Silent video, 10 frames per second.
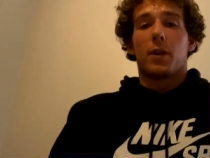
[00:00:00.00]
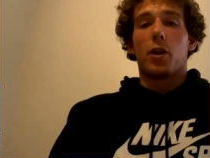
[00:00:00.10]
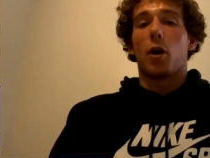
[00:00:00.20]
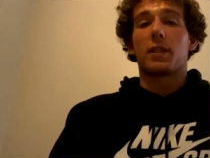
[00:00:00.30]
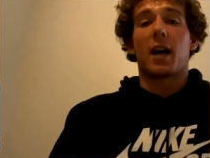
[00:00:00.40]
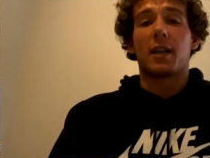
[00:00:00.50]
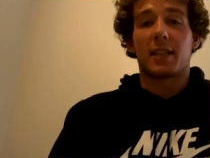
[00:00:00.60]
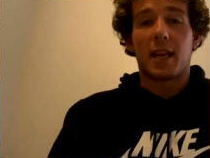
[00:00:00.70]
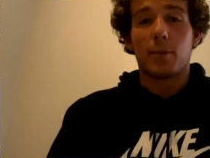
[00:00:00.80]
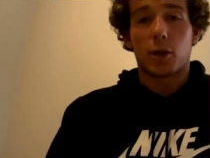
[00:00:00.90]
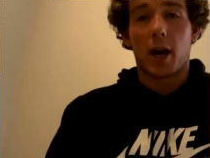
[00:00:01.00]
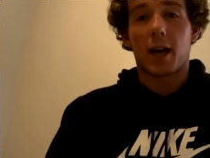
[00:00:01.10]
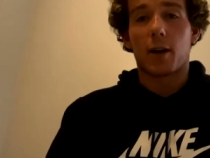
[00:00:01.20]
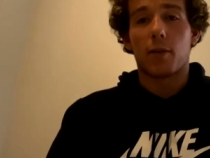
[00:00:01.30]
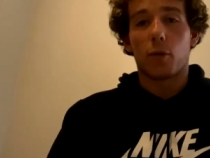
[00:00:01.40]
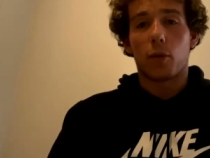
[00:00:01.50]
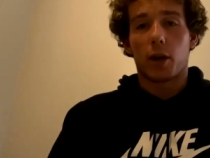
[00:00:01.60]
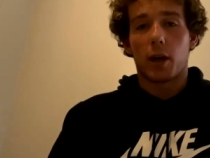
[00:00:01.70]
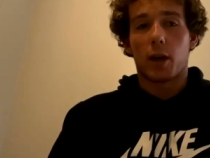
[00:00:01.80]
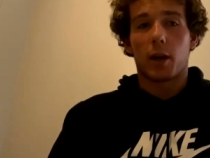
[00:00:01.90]
you know, it's hard to keep track of all
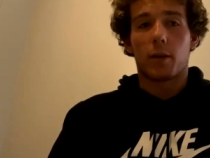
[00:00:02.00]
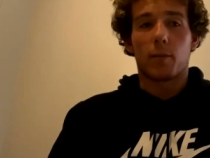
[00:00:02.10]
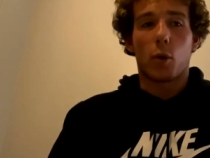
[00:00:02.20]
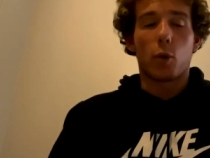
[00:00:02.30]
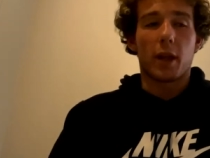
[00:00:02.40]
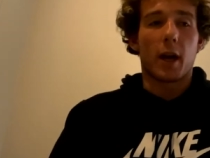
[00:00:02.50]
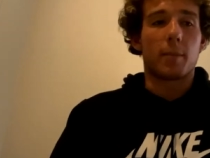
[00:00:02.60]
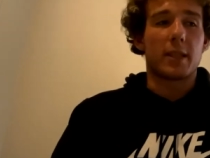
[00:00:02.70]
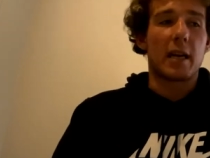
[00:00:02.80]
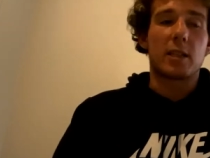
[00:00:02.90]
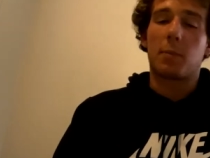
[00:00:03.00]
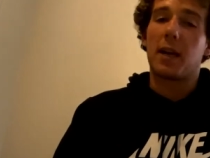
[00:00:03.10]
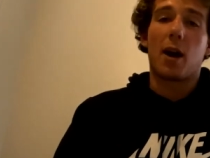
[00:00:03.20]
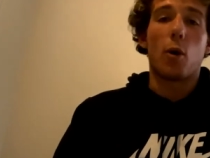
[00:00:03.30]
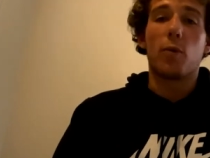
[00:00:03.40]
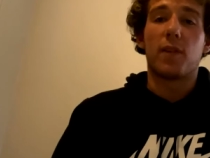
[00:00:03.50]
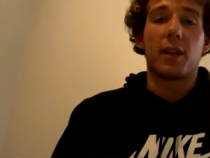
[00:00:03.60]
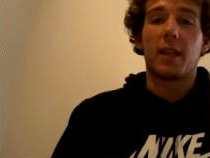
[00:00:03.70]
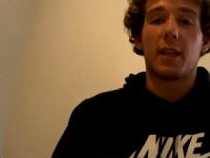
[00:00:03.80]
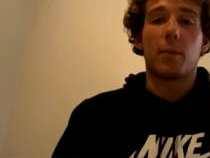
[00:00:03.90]
the all the updates, but yeah,
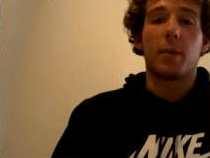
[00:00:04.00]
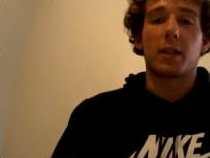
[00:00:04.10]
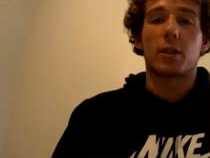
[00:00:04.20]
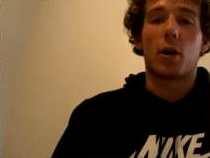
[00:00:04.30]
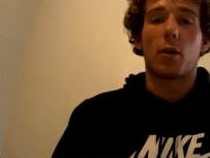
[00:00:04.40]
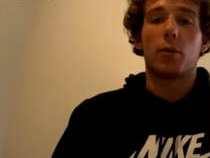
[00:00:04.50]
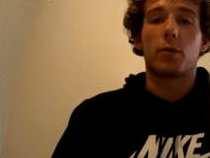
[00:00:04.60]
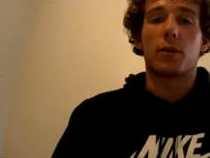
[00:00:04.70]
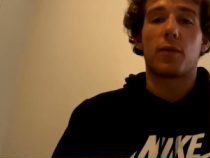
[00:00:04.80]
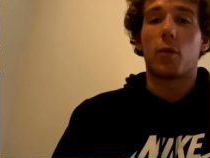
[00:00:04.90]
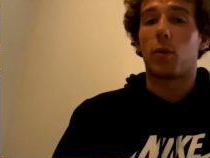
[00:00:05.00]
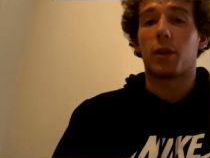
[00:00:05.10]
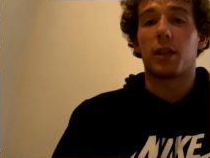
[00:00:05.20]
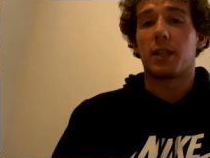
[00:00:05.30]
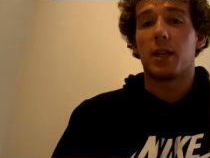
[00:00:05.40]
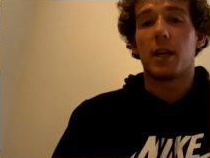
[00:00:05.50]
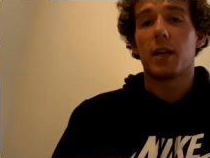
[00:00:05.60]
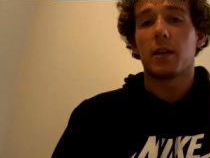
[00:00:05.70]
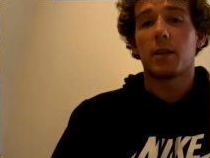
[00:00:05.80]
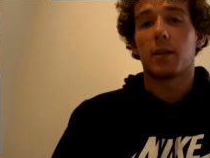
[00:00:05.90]
hopefully the Olympics goes forth this year